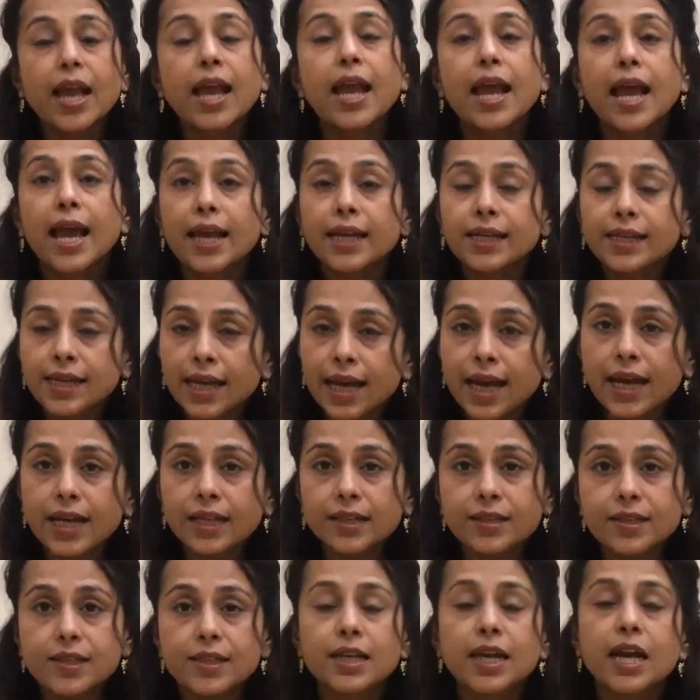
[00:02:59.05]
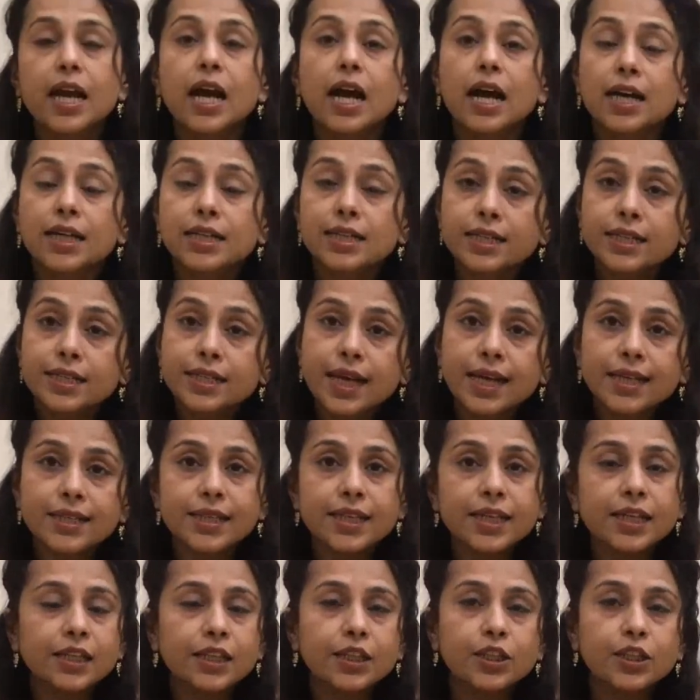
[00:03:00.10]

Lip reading: And hence, assessing the